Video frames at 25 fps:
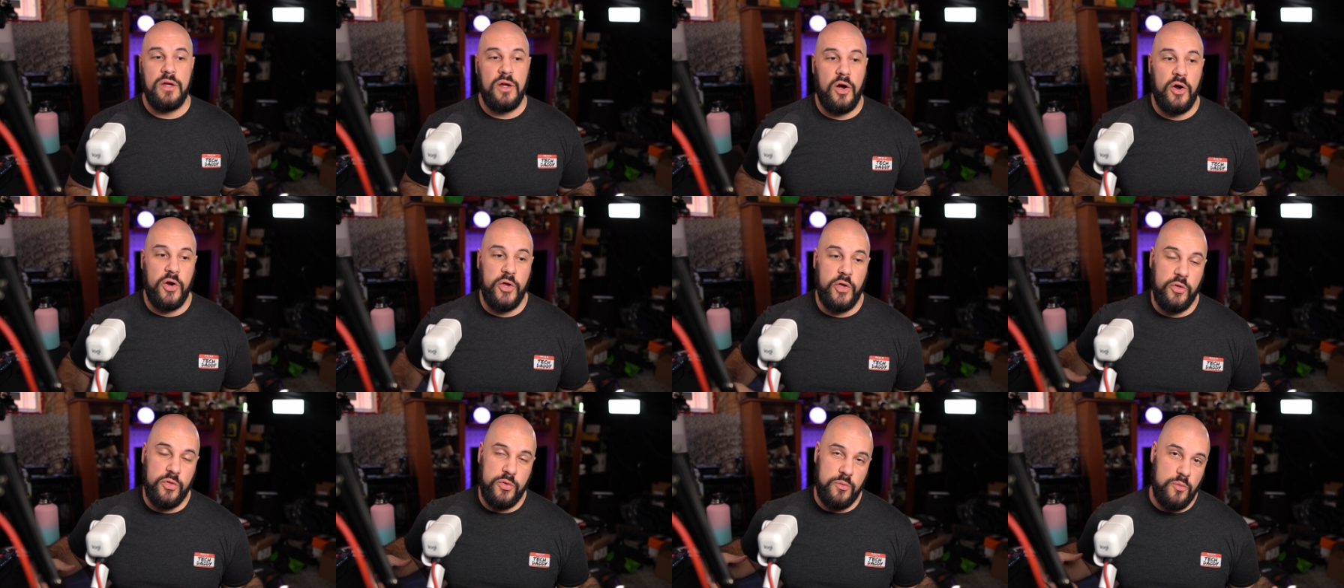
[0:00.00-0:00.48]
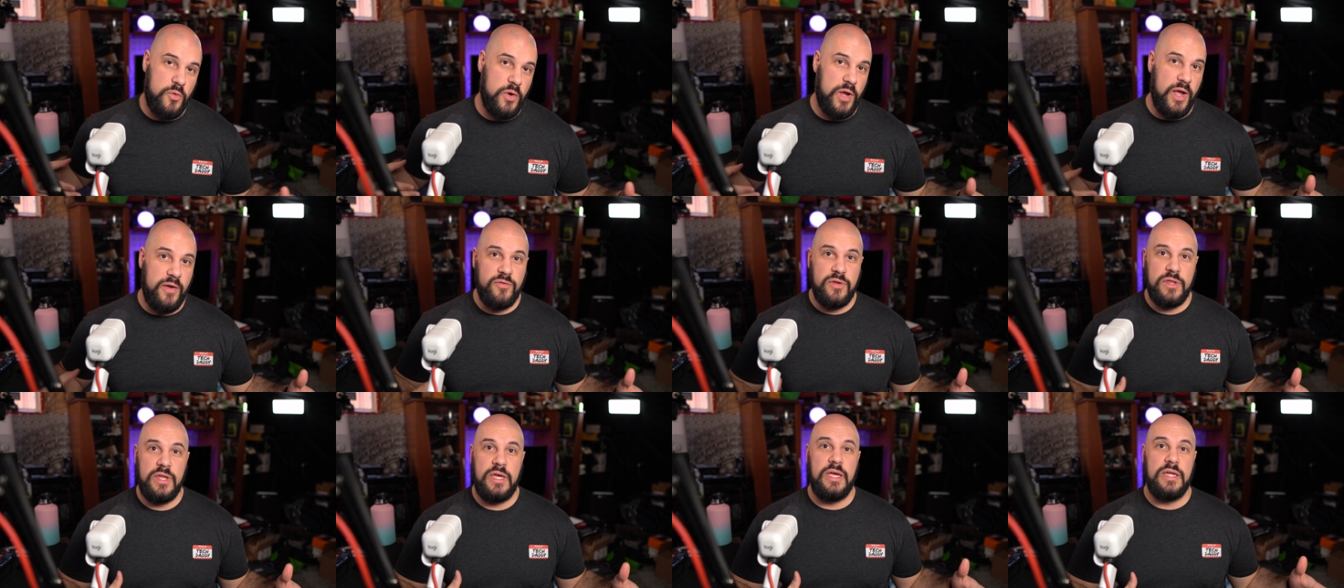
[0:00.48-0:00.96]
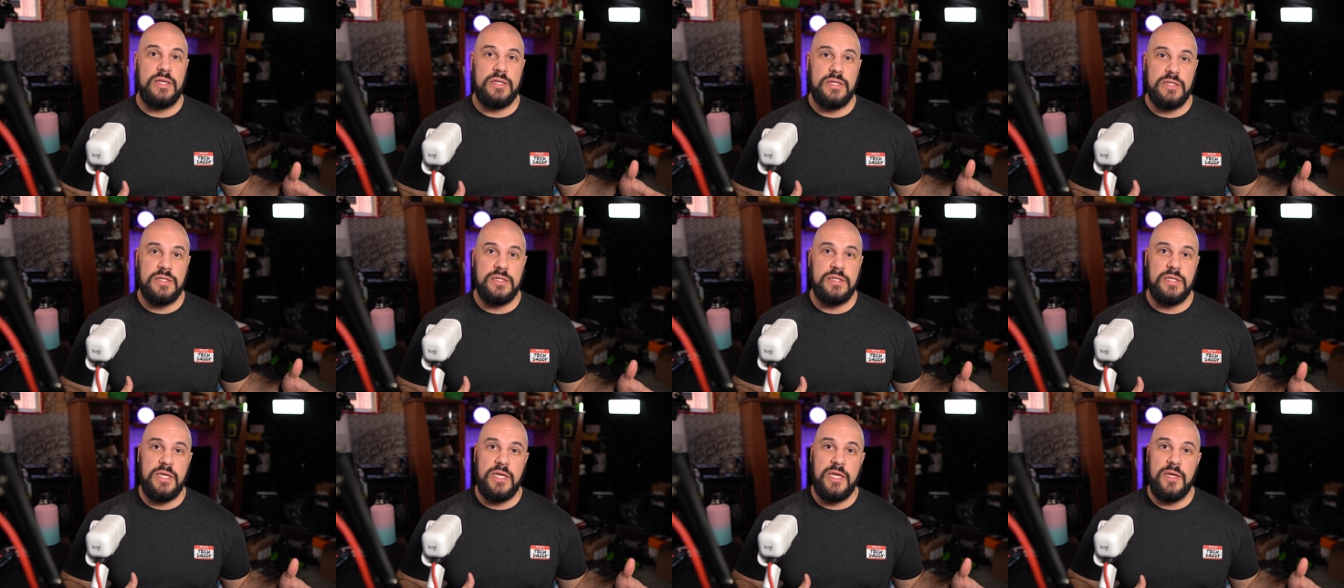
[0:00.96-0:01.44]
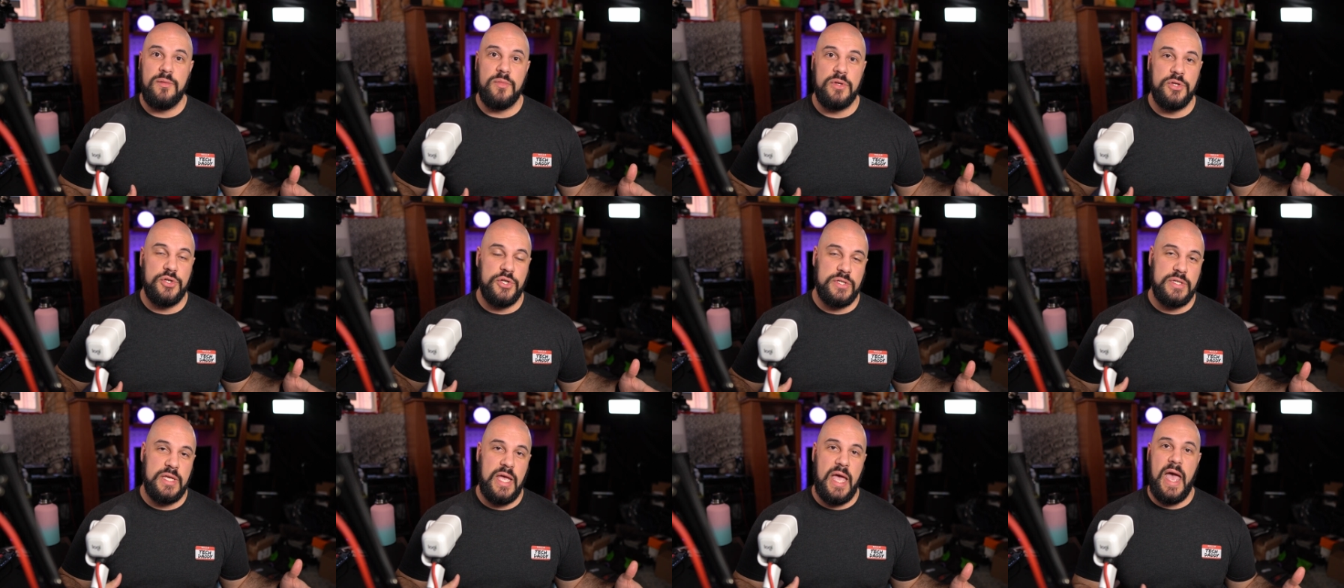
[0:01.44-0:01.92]
Are you throwing everything into Steam and
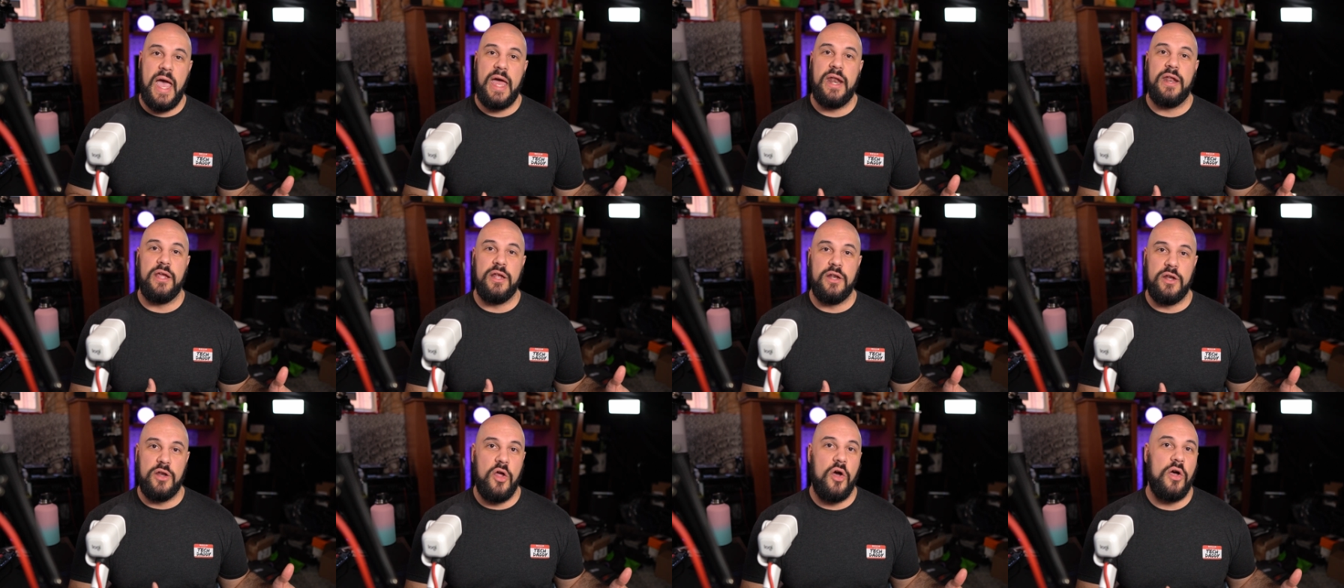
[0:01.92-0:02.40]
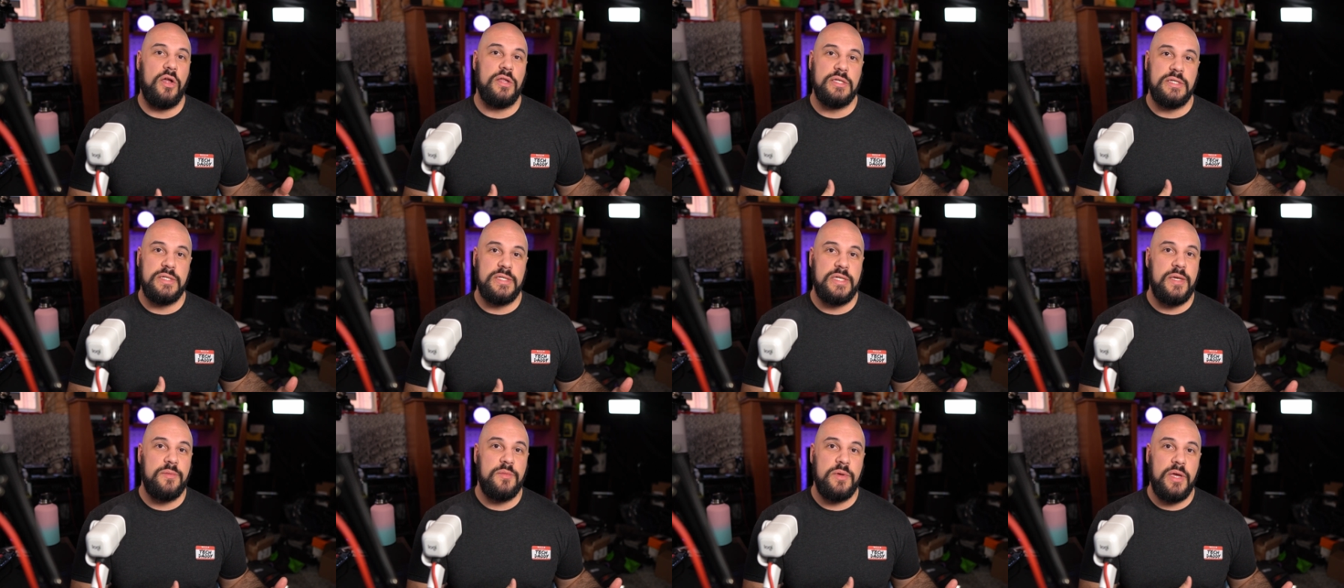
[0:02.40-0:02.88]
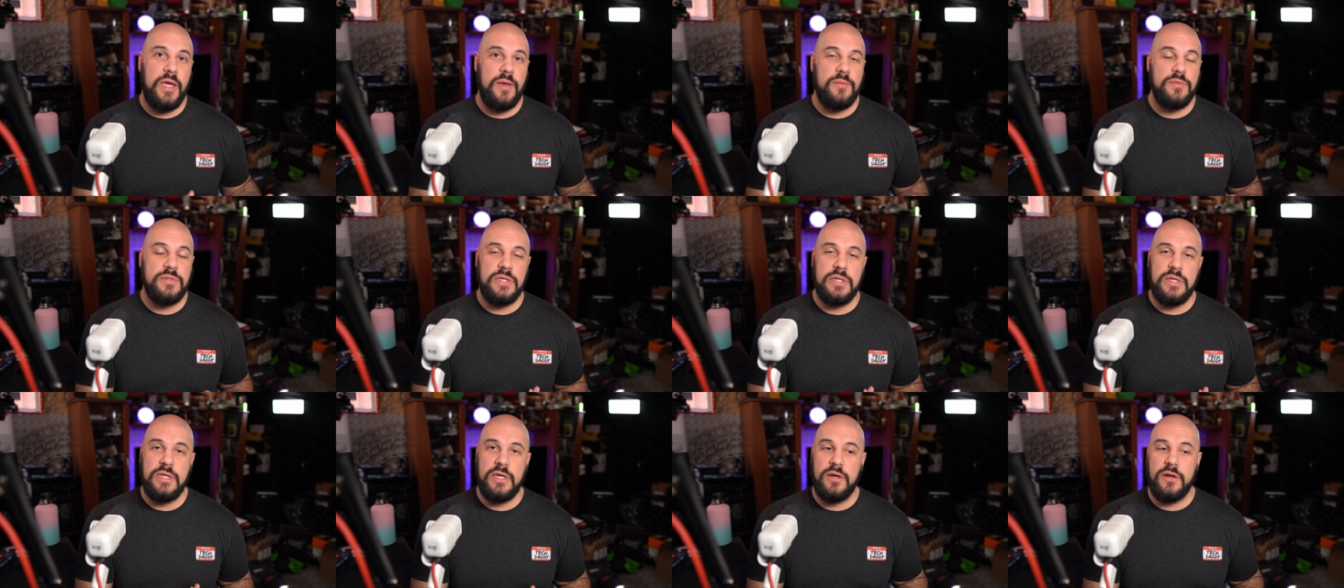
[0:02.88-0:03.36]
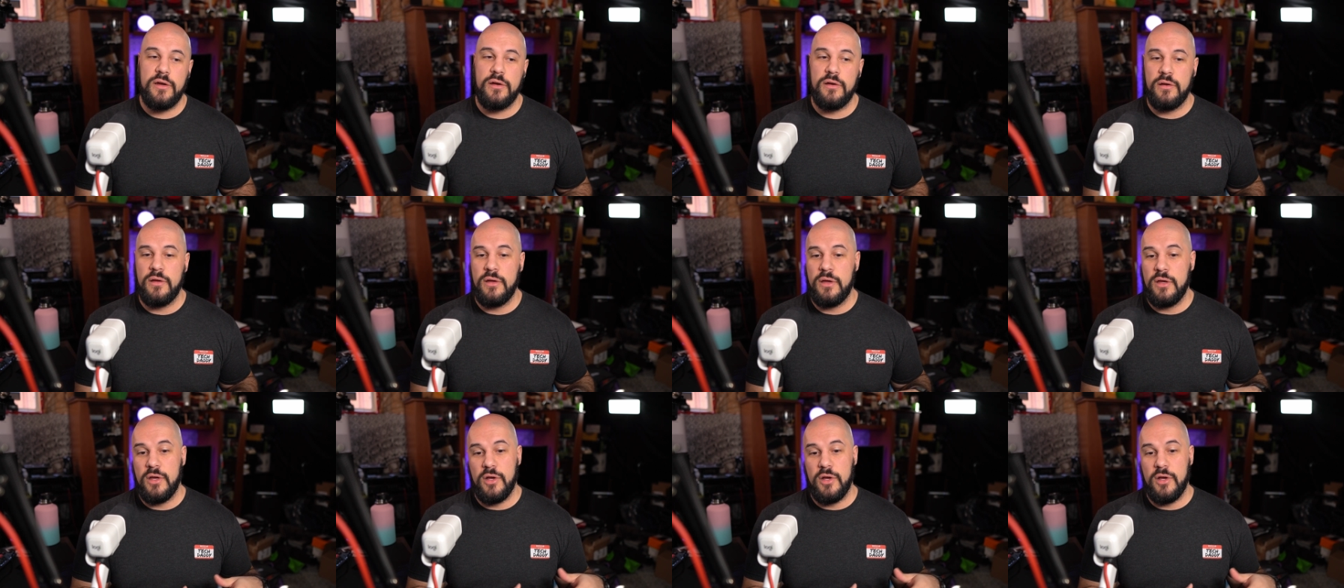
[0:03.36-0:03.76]
just adding non Steam games in there?